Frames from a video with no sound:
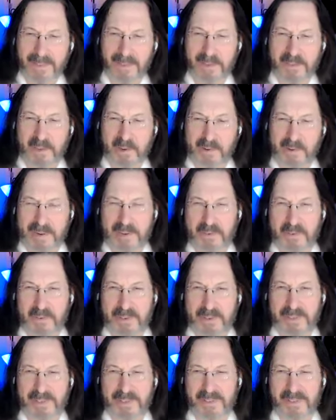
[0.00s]
Is there
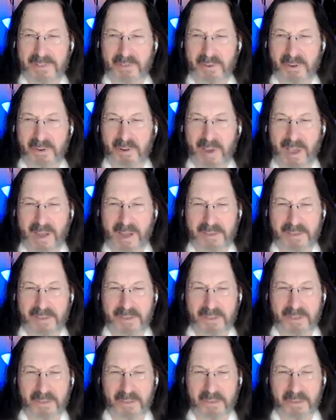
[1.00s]
interest or
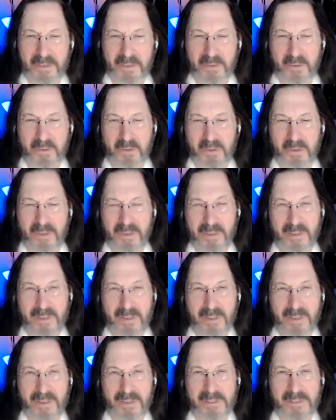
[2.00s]
gratitude or
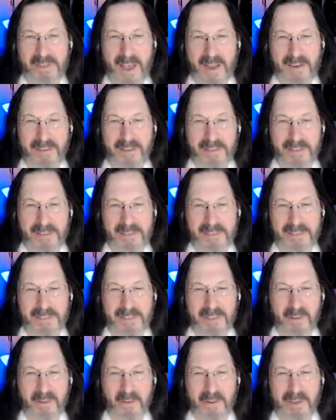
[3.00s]
sadness
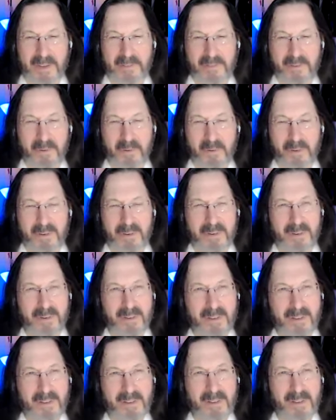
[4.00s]
and grief or
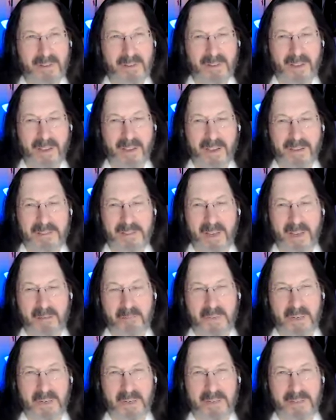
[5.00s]

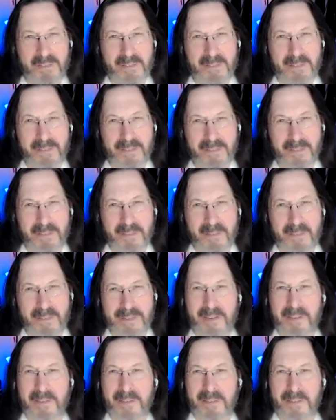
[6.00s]
excitement or
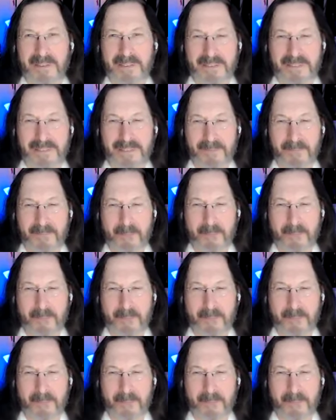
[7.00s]
tenderness?